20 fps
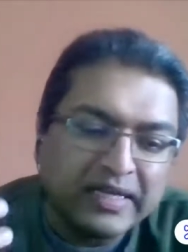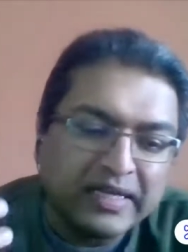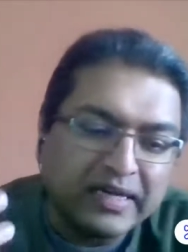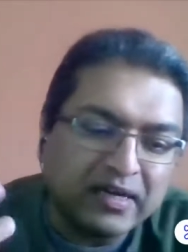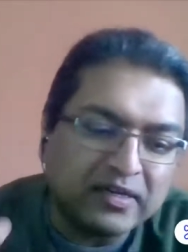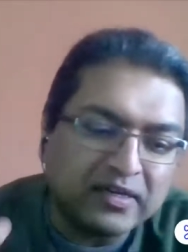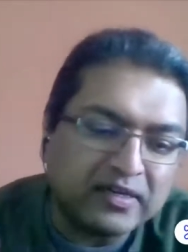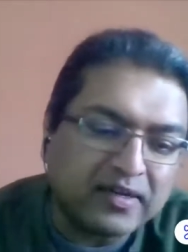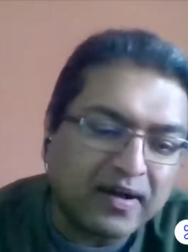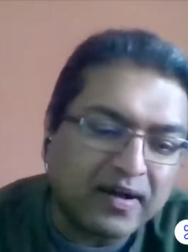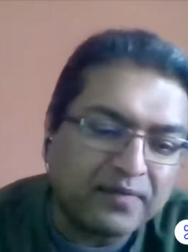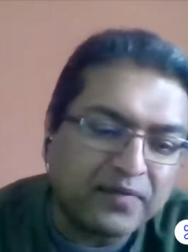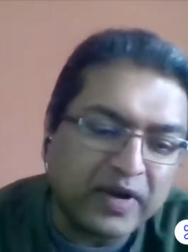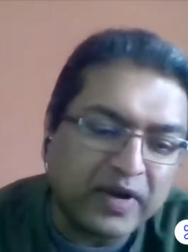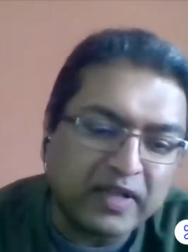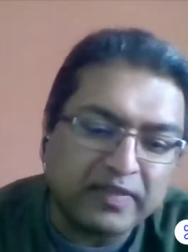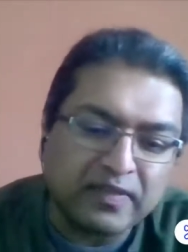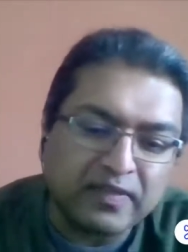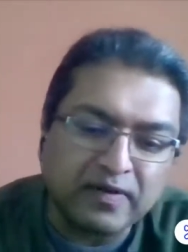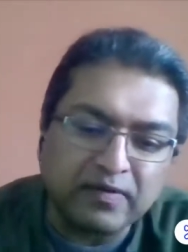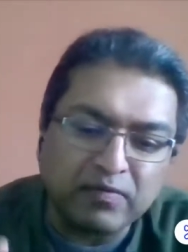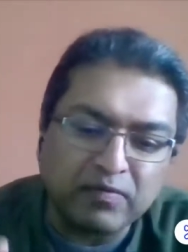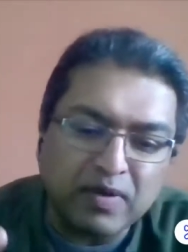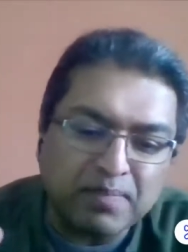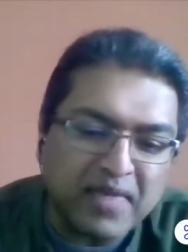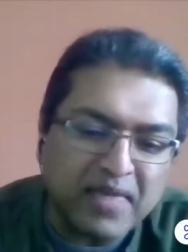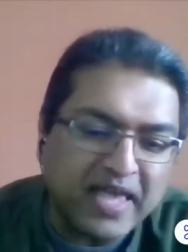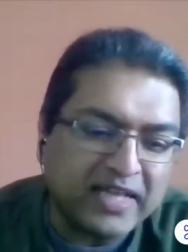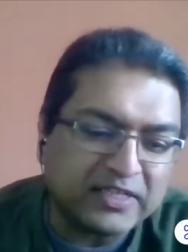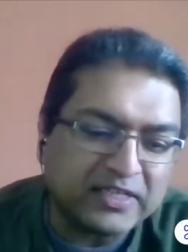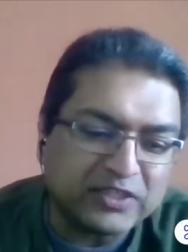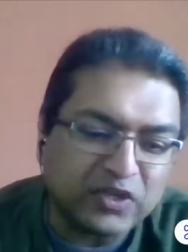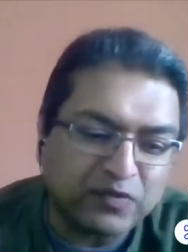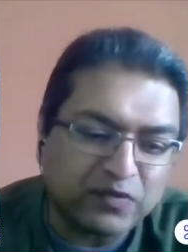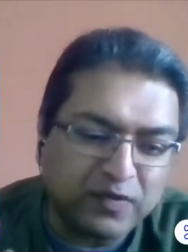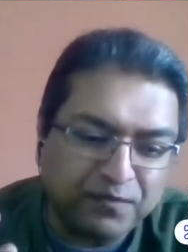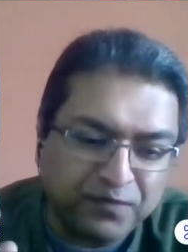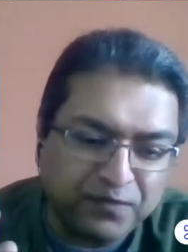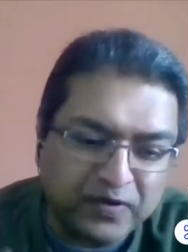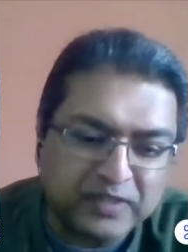uncovering the remains of
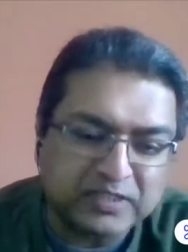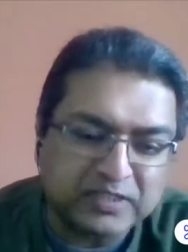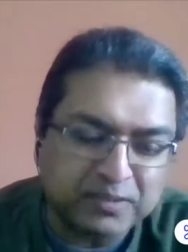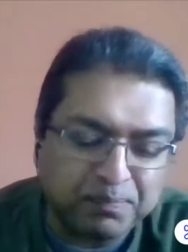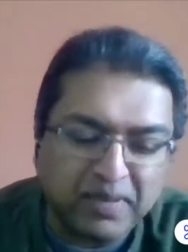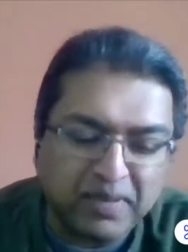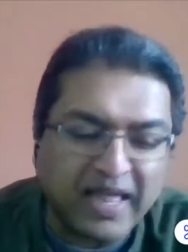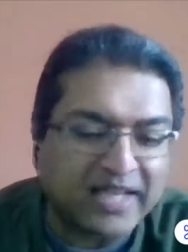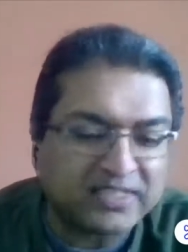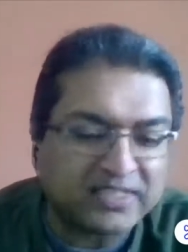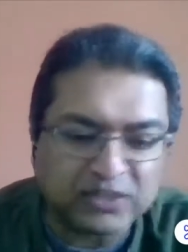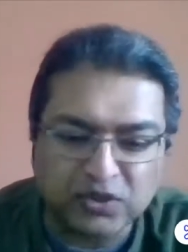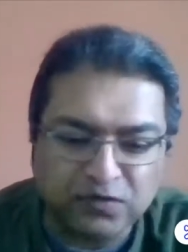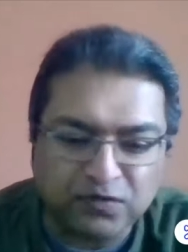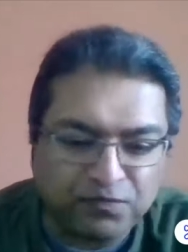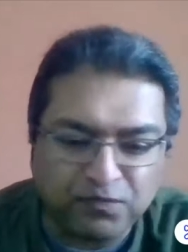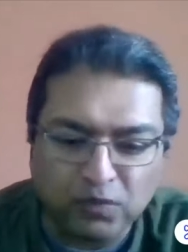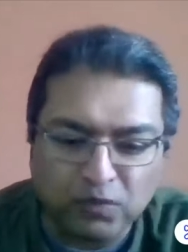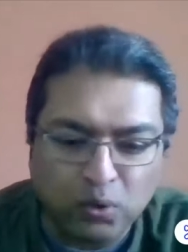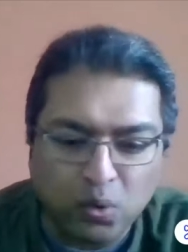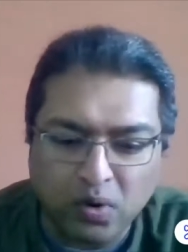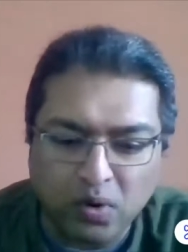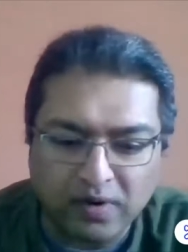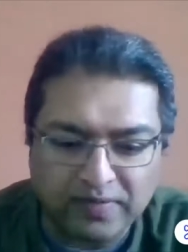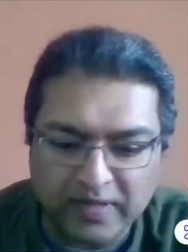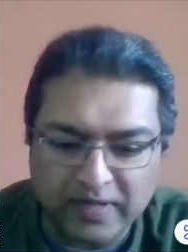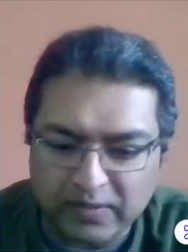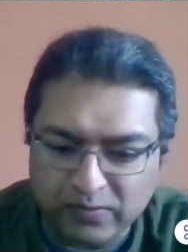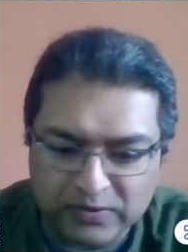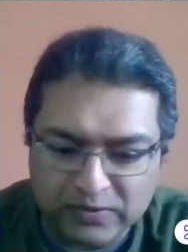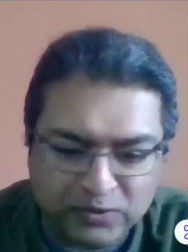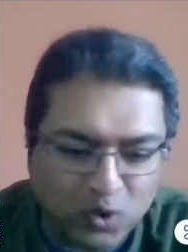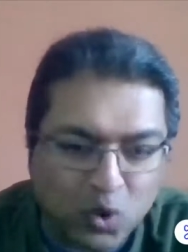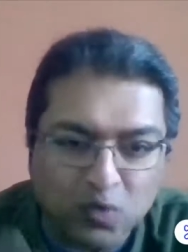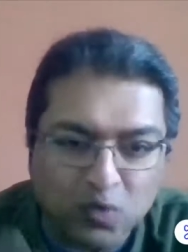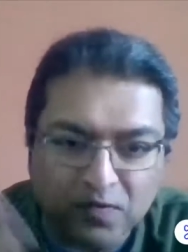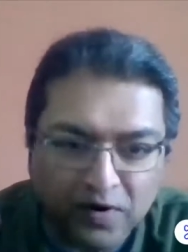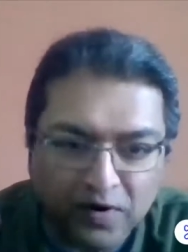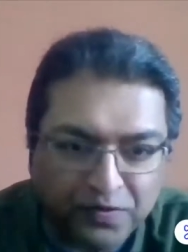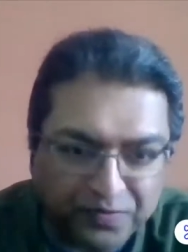the first plaster floor that was
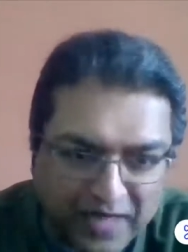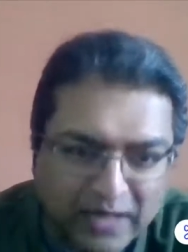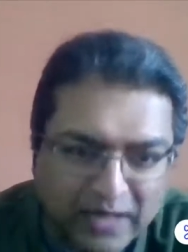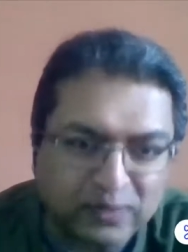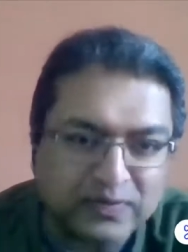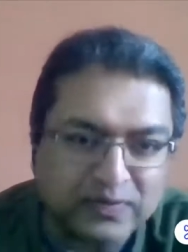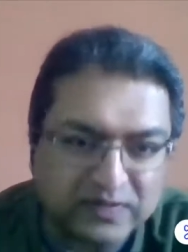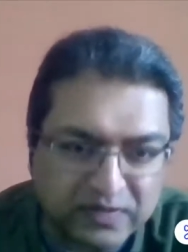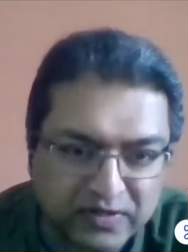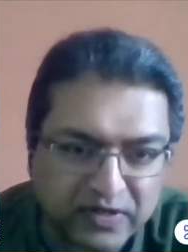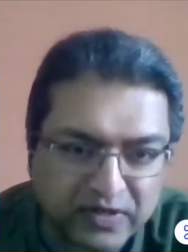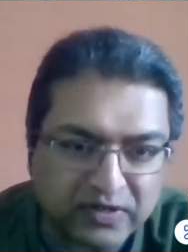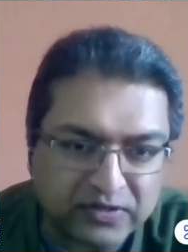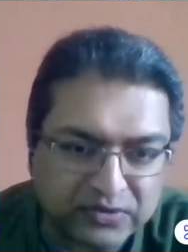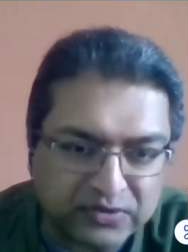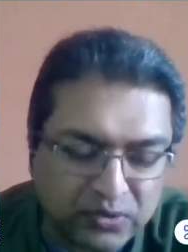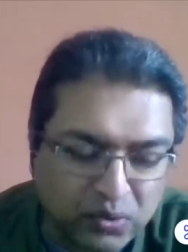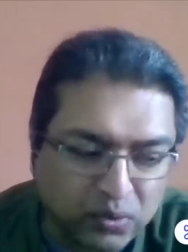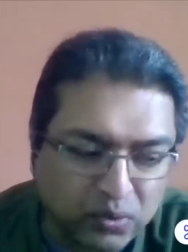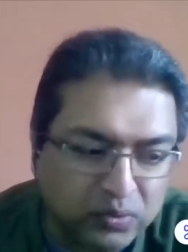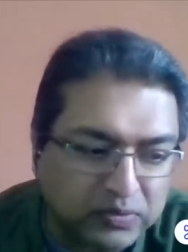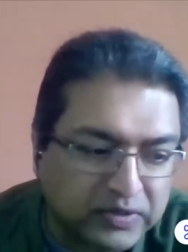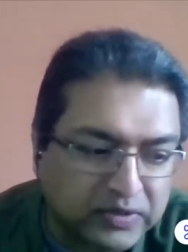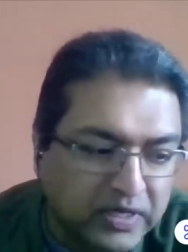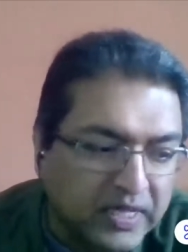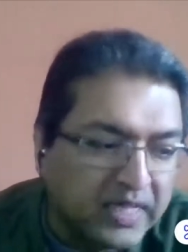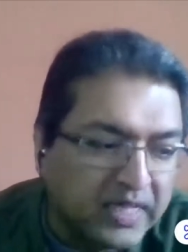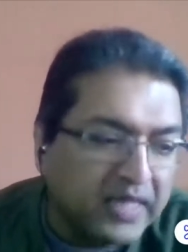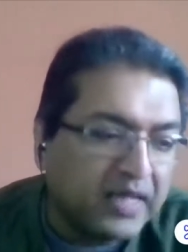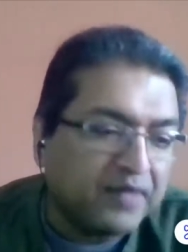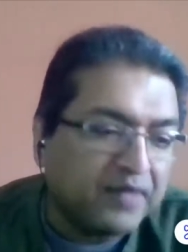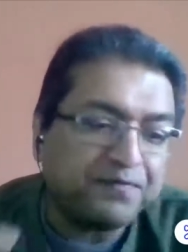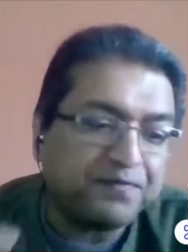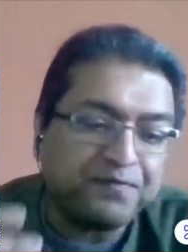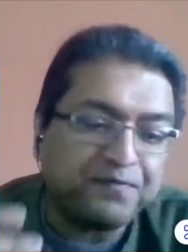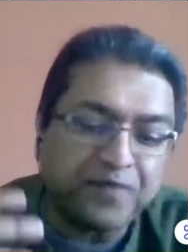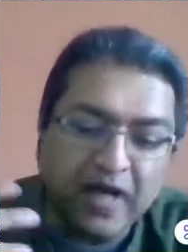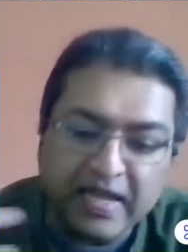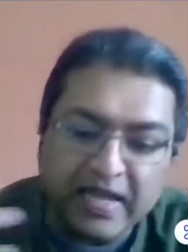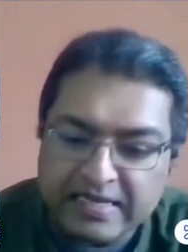over a thousand years old
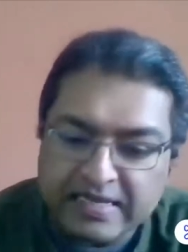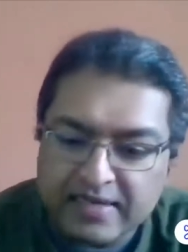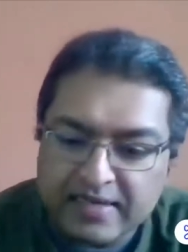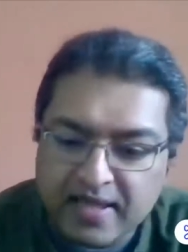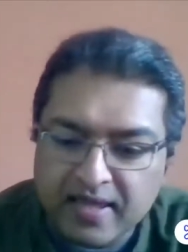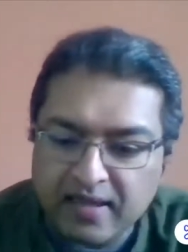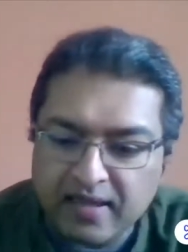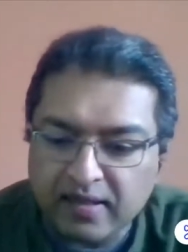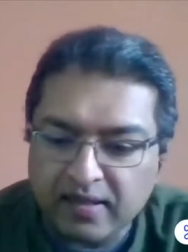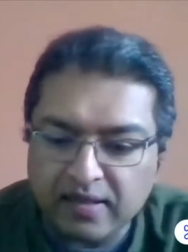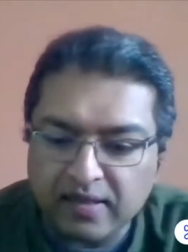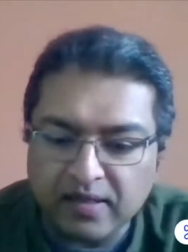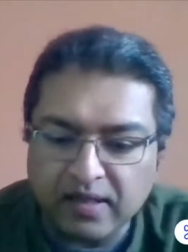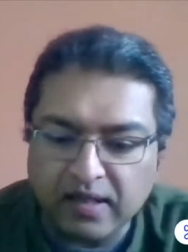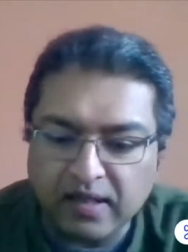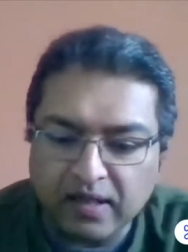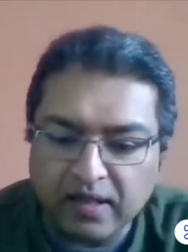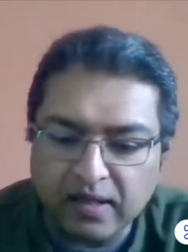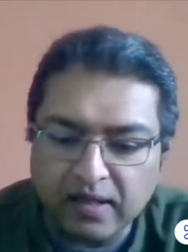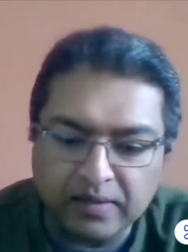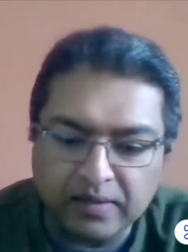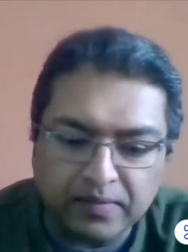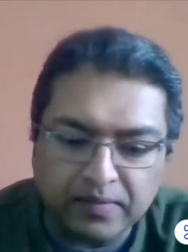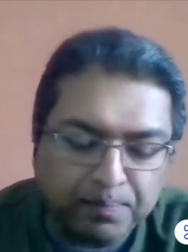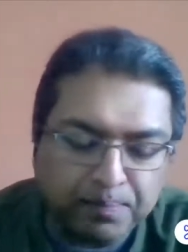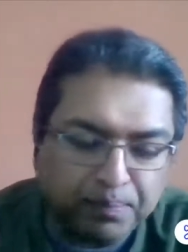finding uh,